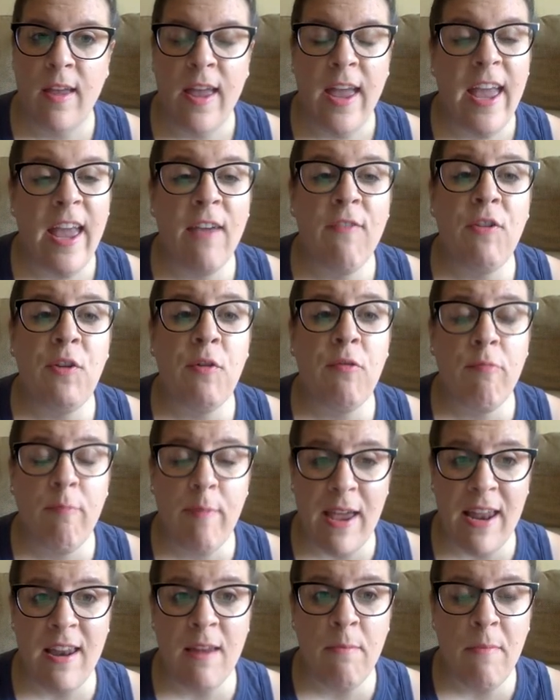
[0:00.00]
If you've
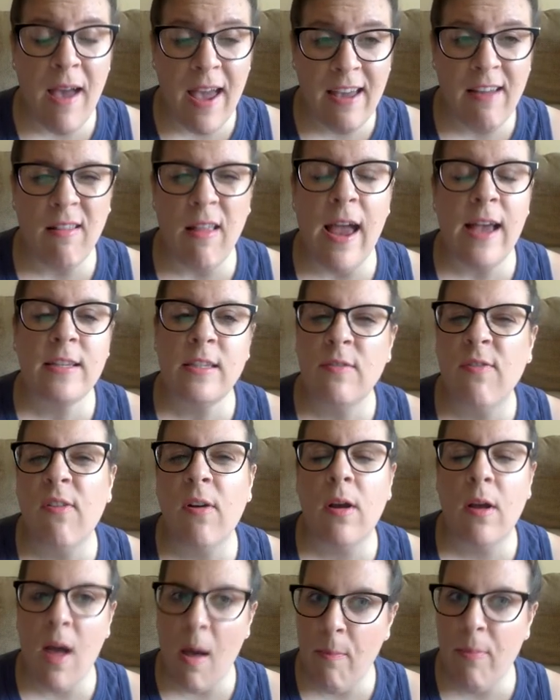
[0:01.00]
been in my class for a
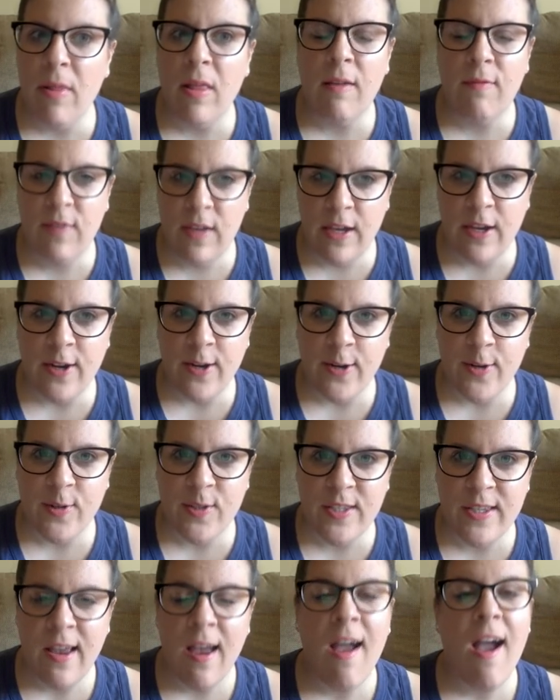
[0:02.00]
couple of
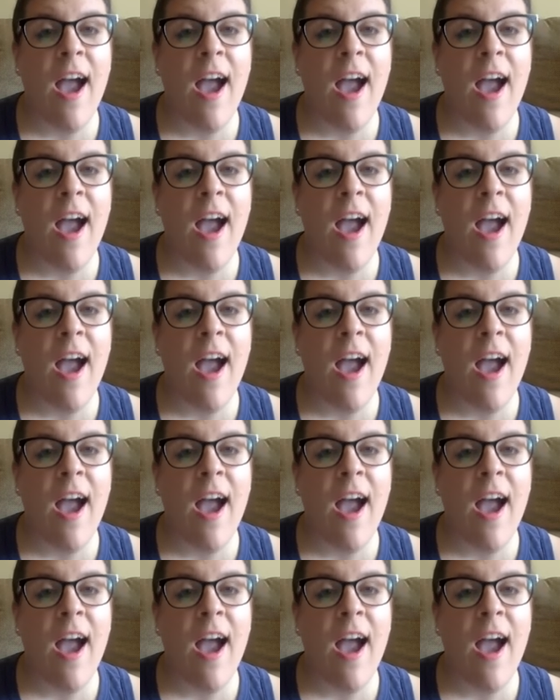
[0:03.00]
years,